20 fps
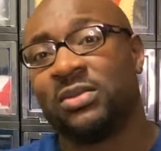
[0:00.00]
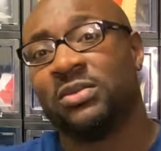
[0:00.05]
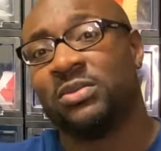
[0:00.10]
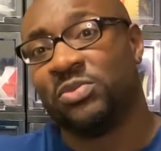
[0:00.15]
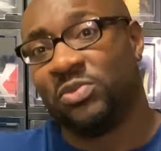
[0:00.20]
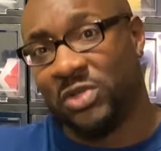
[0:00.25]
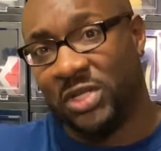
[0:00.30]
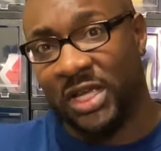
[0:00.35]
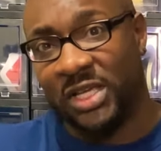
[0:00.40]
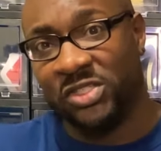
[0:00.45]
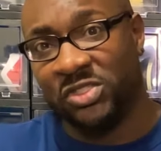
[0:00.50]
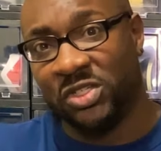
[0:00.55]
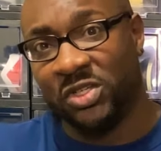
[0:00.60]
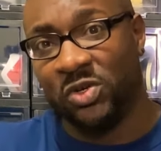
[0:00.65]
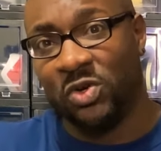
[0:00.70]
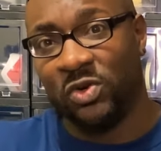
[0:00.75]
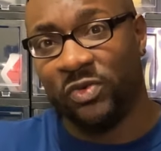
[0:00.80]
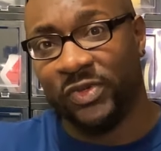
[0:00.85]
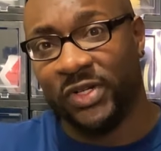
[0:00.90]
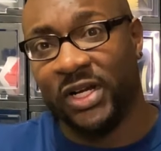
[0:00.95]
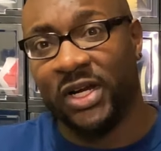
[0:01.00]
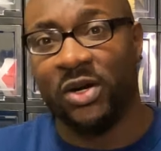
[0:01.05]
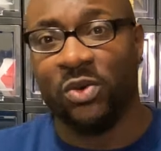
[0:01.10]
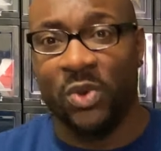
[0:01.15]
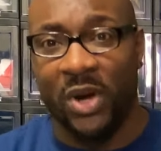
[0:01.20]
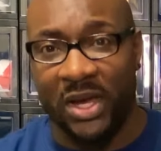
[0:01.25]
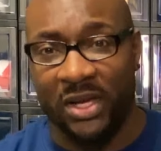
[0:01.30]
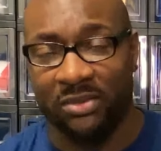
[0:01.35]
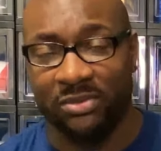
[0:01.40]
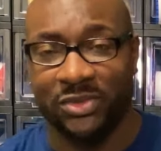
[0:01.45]
but they still over there
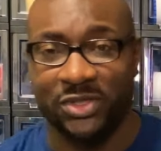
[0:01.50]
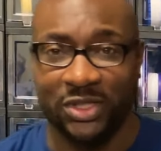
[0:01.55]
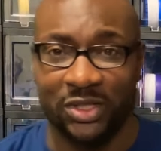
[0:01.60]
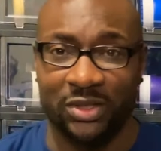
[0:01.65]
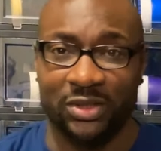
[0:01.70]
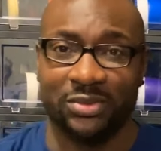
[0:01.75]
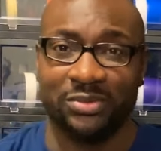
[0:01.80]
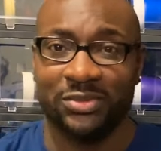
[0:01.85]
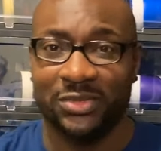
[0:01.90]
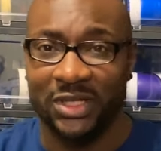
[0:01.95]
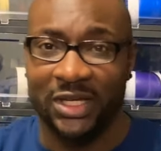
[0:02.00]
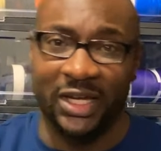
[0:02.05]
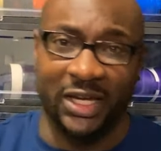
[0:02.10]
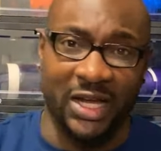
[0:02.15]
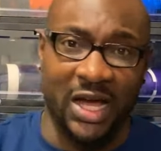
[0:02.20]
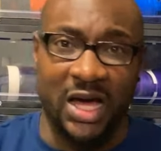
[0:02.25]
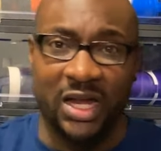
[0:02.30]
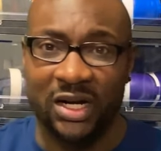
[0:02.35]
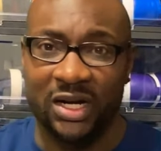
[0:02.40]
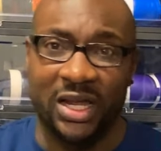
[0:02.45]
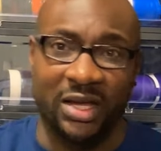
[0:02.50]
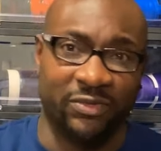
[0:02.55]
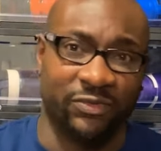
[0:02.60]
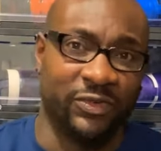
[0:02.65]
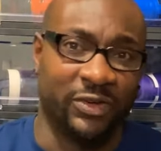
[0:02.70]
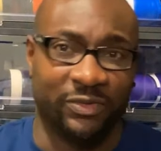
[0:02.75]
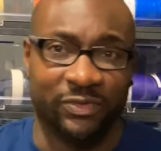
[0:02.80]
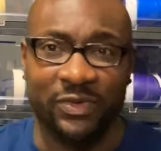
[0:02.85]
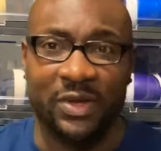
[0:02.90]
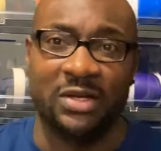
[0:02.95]
waiting. So, it kind of like
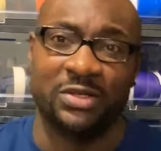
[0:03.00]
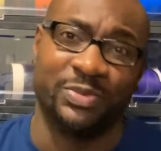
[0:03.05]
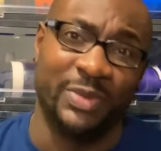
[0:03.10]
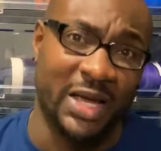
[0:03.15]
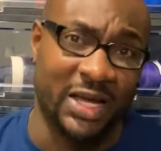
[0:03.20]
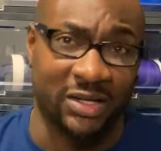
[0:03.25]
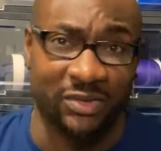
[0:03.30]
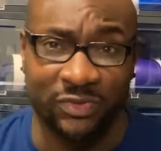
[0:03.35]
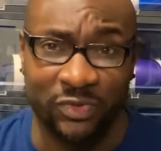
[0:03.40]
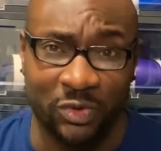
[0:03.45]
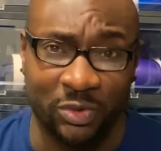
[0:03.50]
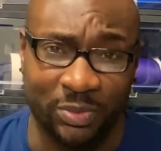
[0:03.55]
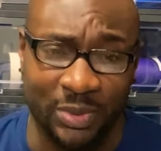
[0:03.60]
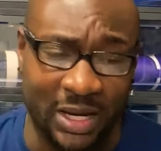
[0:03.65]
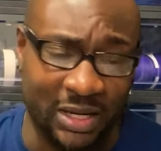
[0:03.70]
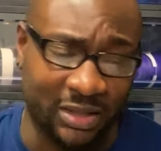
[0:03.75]
flip-flops back and forth.